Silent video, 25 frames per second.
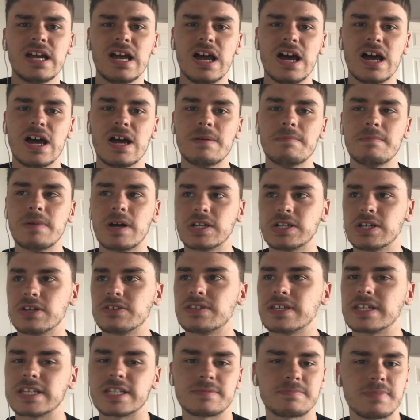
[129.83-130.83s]
I don't
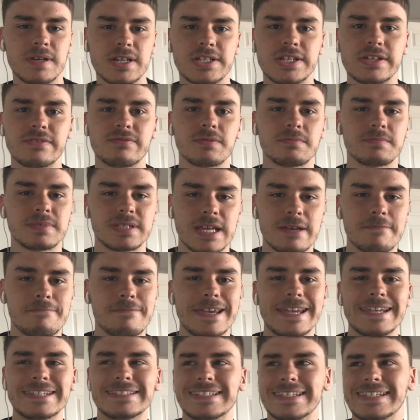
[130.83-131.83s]
think, especially from set
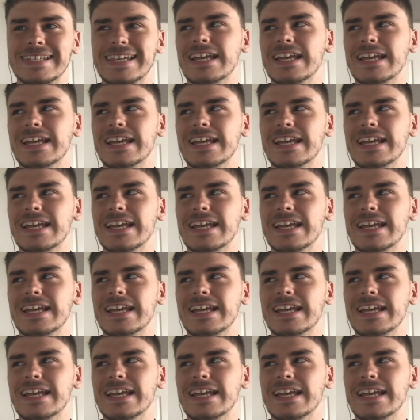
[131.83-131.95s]
pieces.